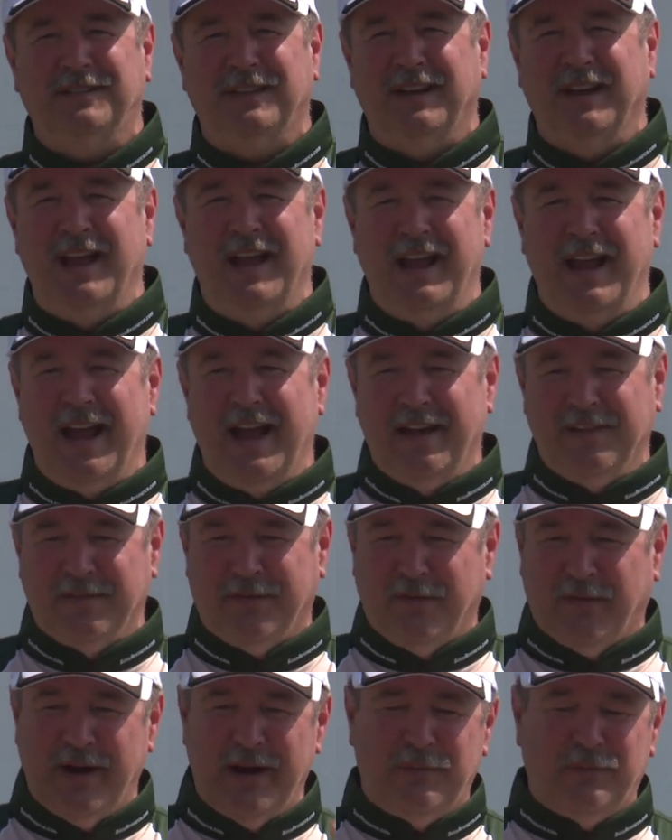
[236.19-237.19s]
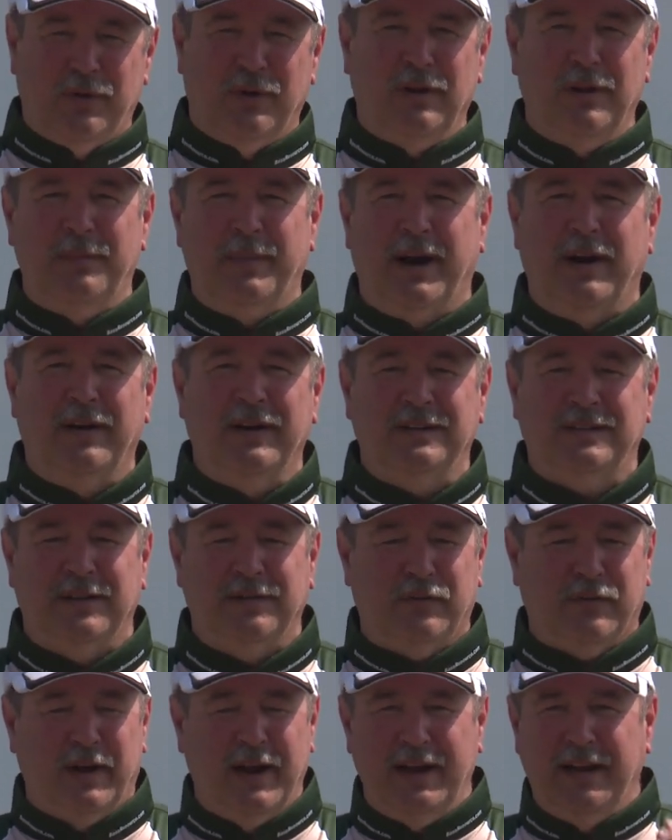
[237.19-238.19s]
today have great roller bearings,
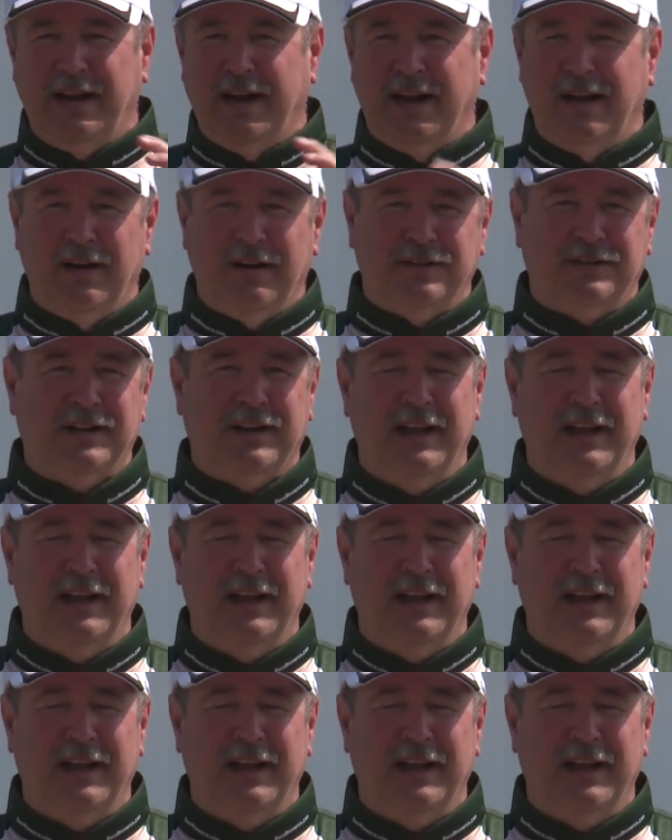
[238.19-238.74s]
have great gears.